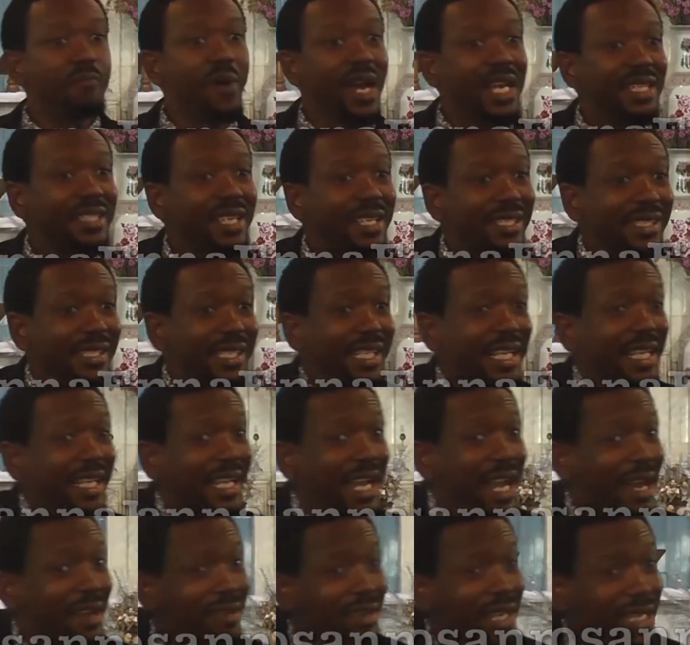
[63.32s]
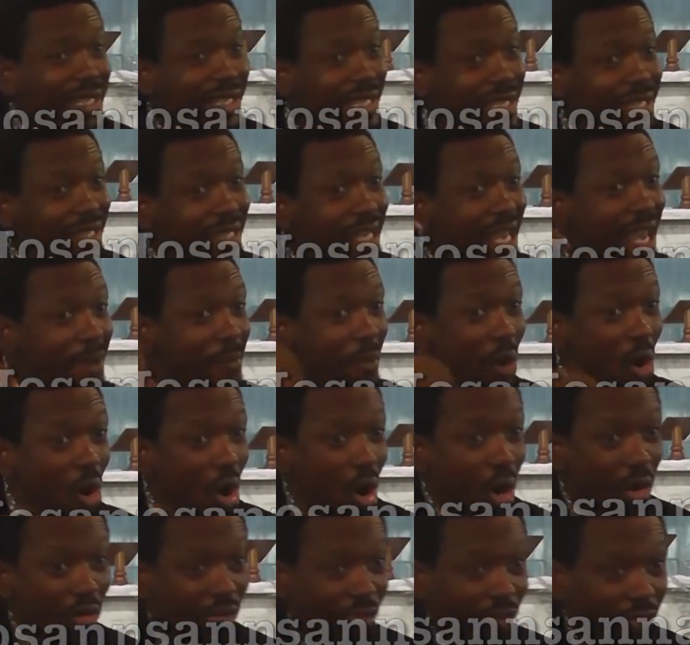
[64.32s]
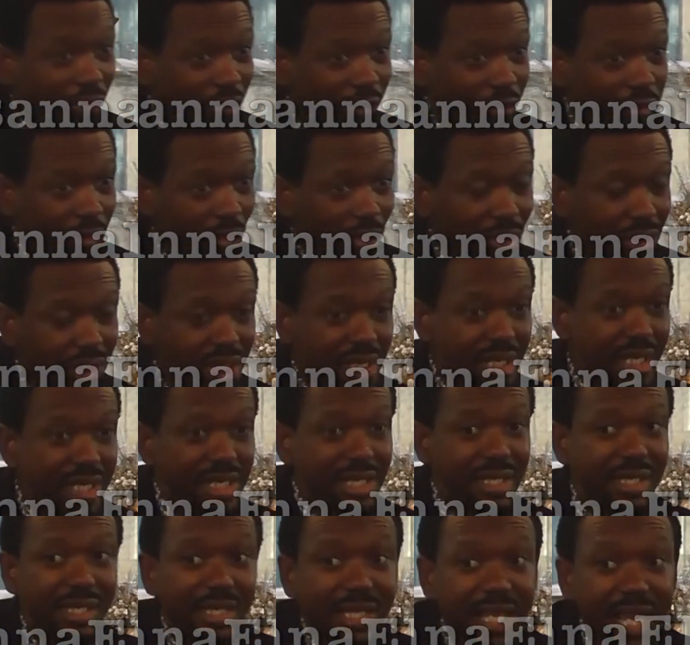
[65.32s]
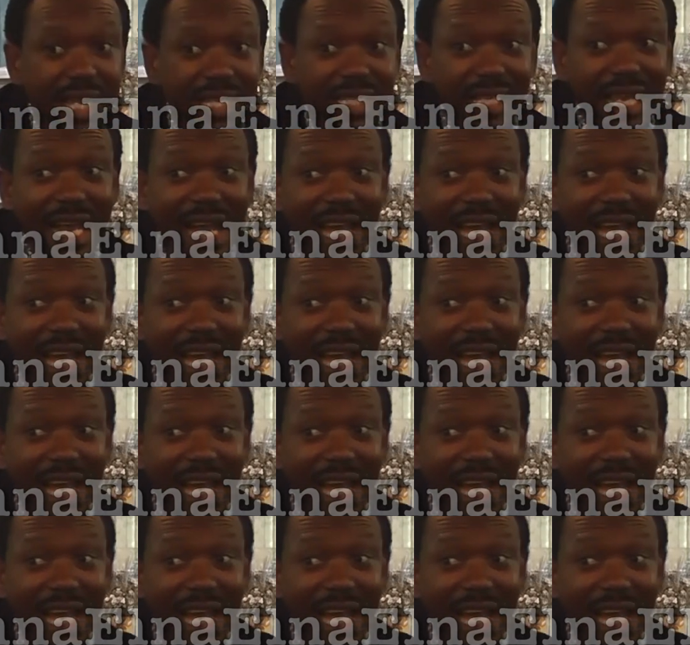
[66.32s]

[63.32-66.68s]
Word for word: But they still carry the name of Saint